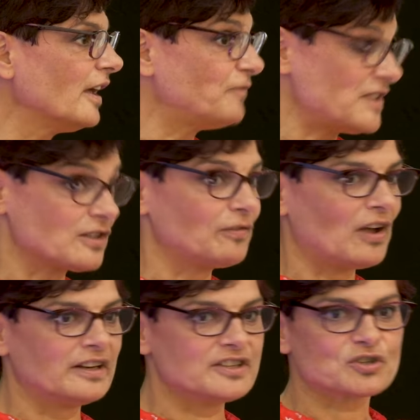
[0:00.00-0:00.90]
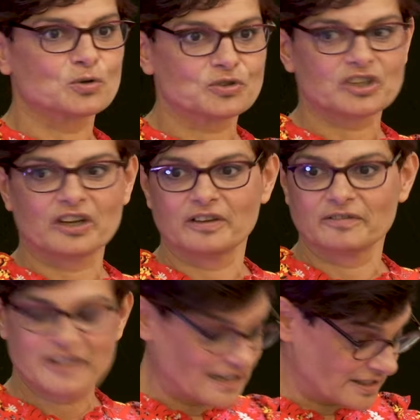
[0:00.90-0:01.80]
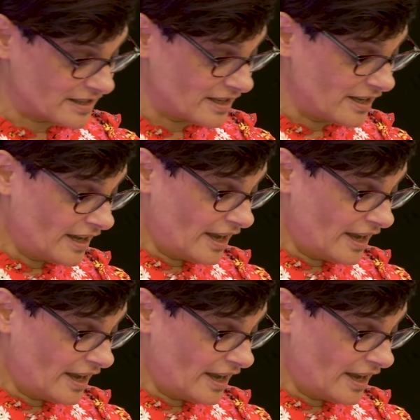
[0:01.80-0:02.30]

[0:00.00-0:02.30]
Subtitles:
physical violence, torture, death.